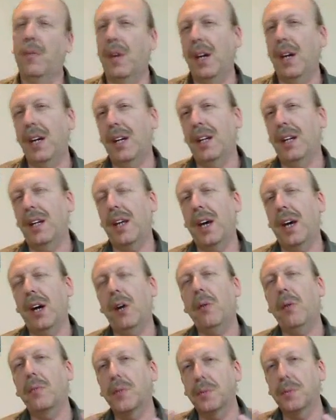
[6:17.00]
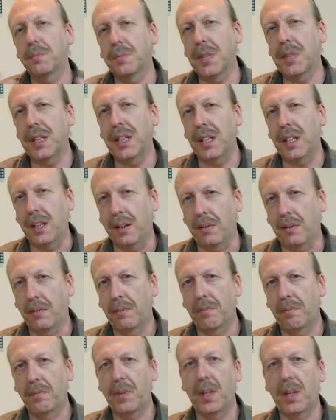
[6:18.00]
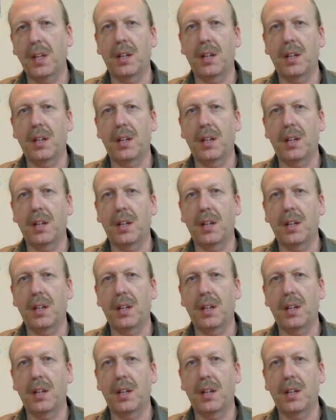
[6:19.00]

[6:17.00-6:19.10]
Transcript: and it helped me,